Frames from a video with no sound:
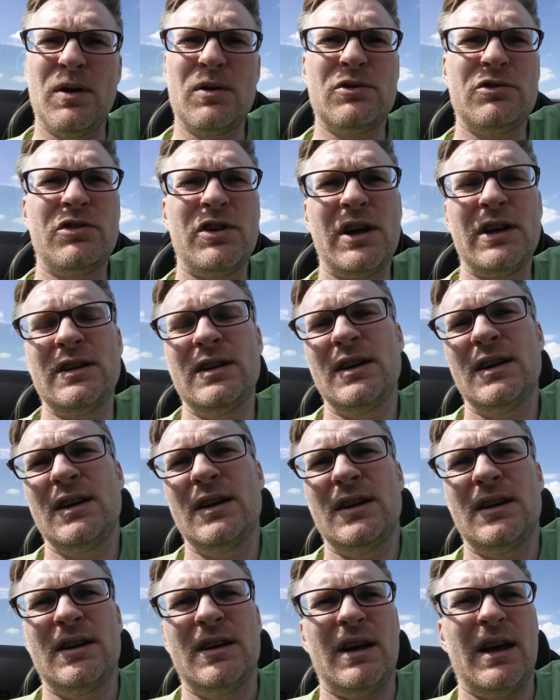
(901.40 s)
blockchain,
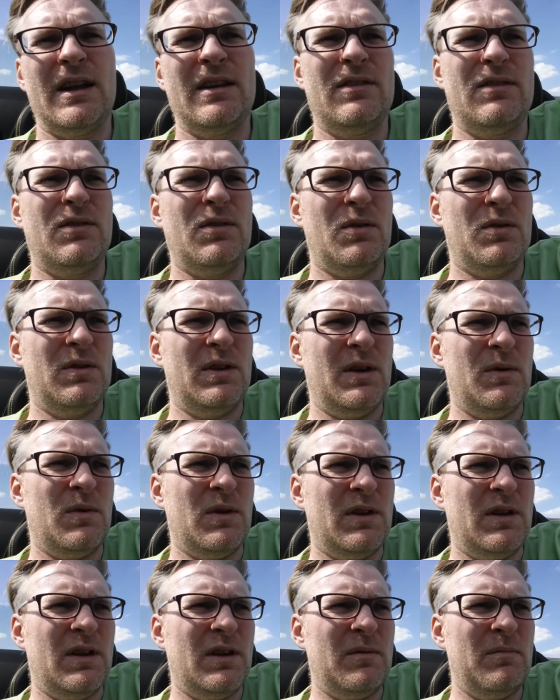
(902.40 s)
and so they
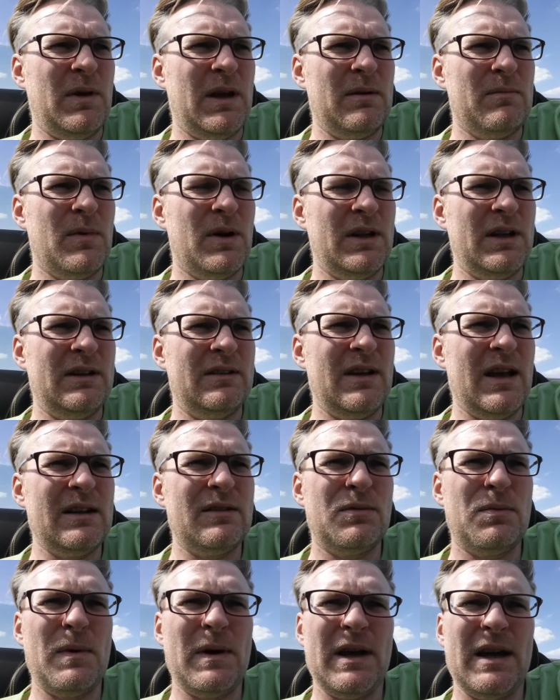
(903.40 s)
want to make money
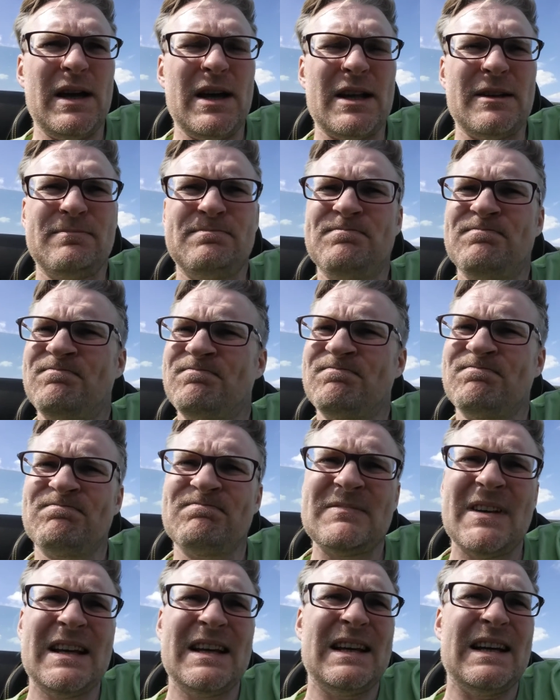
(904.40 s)
that way. And
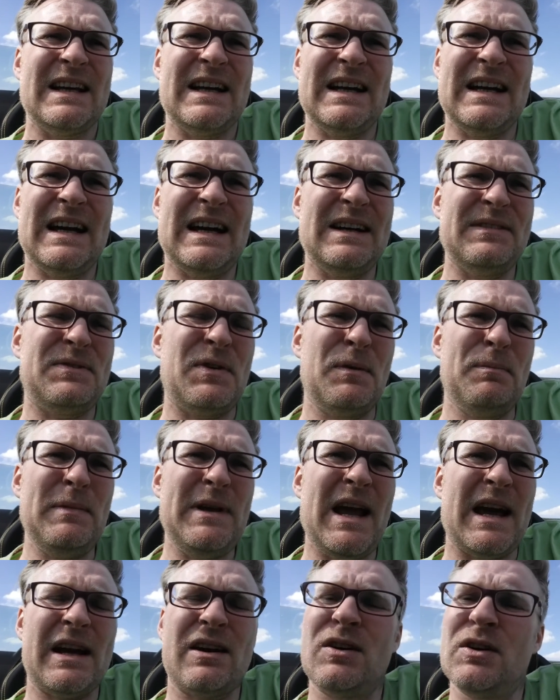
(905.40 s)
for
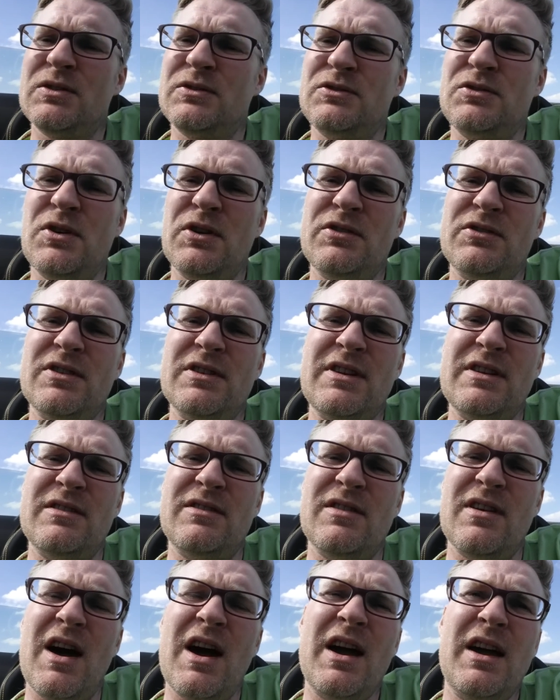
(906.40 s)
me, I can't trust the
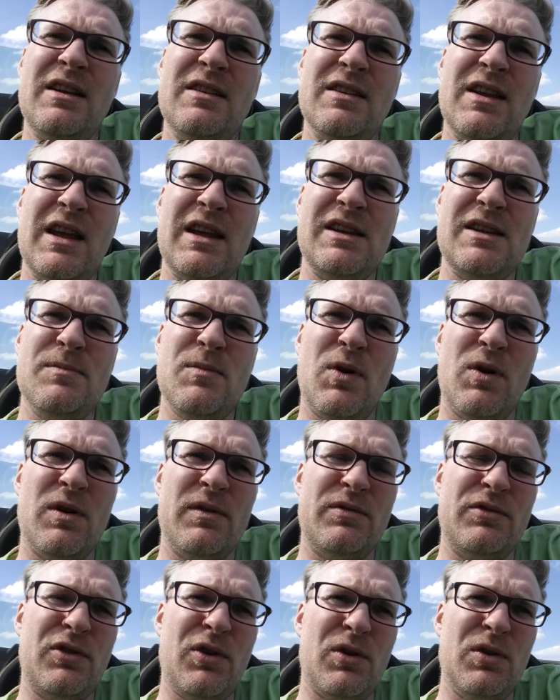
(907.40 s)
design anymore
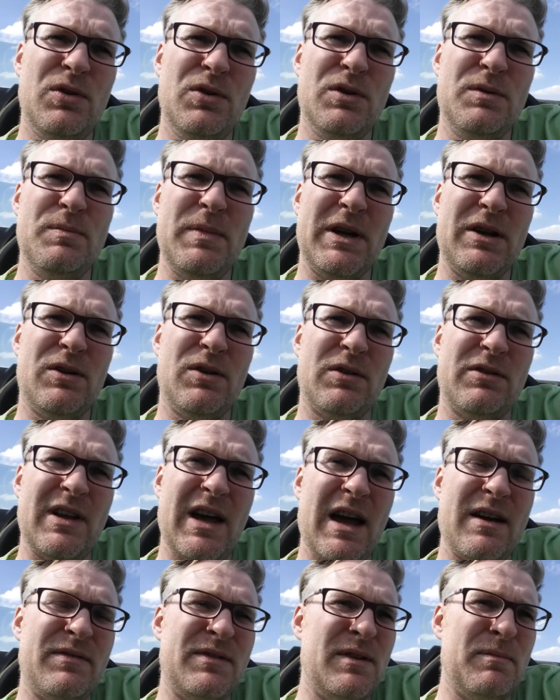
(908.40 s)
of Jean-Luc, because
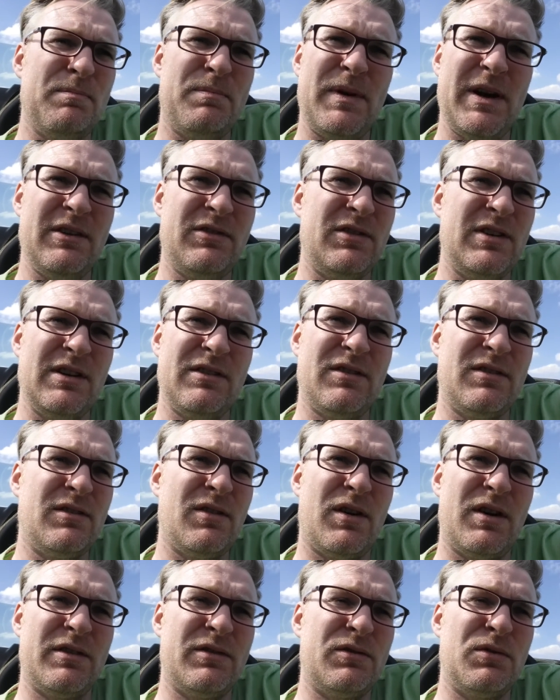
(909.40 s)
I have the impression it
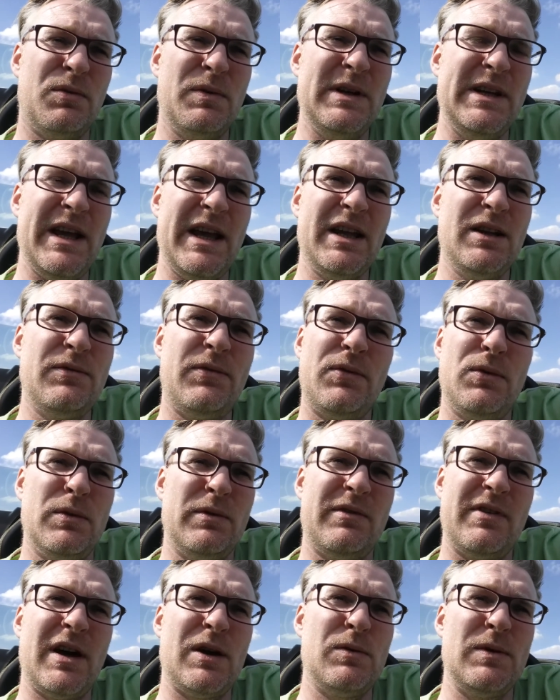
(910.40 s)
starts to really
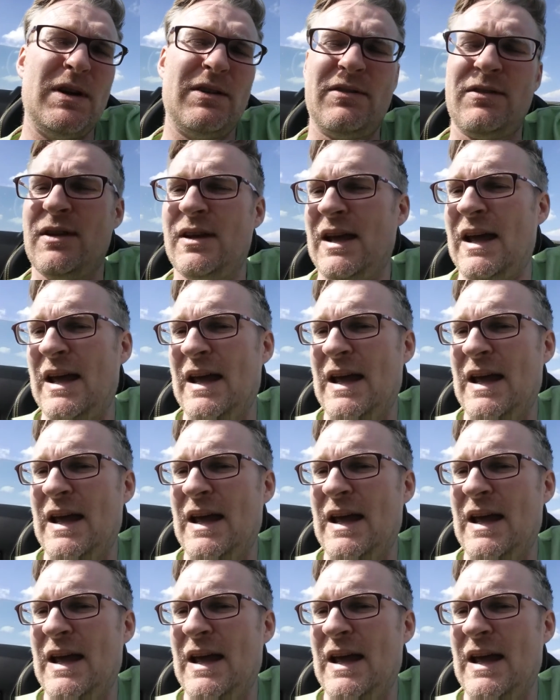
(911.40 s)
influence how he is